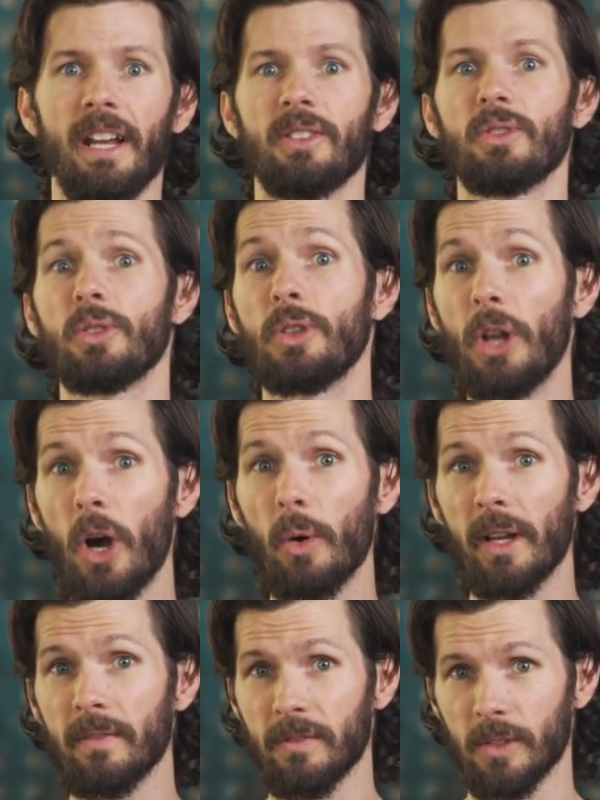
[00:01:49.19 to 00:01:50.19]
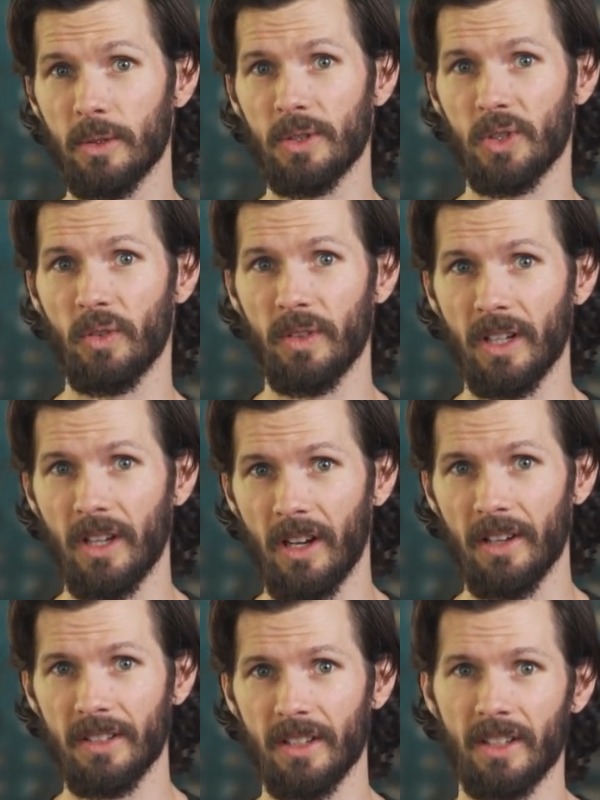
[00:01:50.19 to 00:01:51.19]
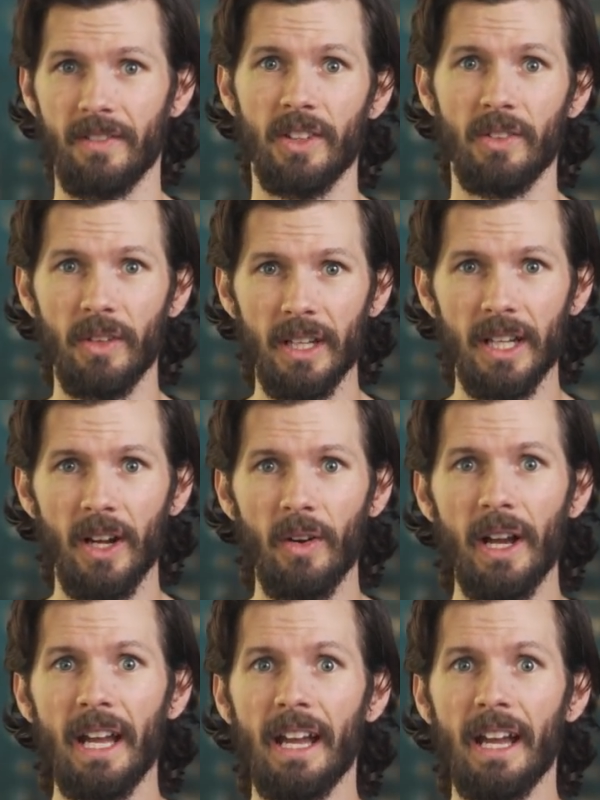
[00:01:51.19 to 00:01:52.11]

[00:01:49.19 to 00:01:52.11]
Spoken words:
has no influence over the content of this video,